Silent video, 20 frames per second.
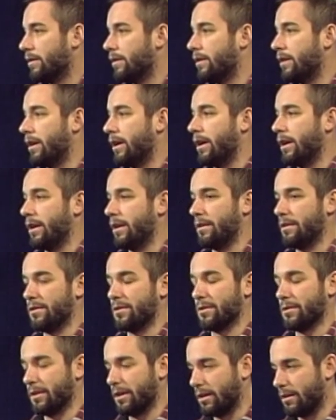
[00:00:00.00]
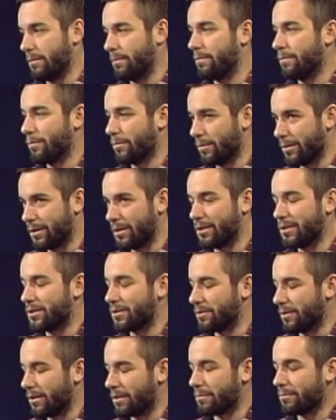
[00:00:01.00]
And so they had a pretty
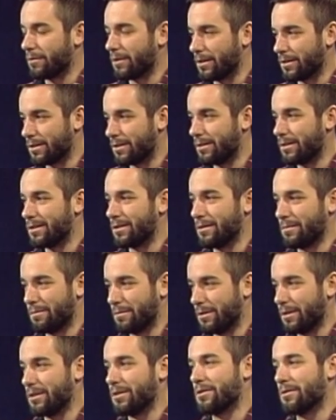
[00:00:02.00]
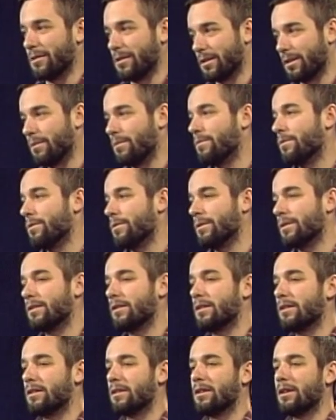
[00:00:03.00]
strong presence and a pretty strong influence
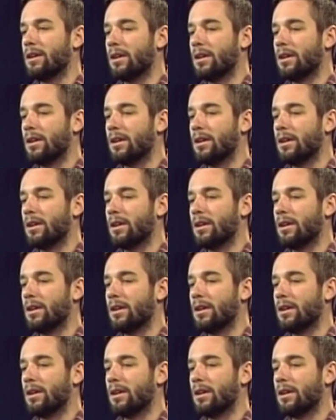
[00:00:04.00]
there.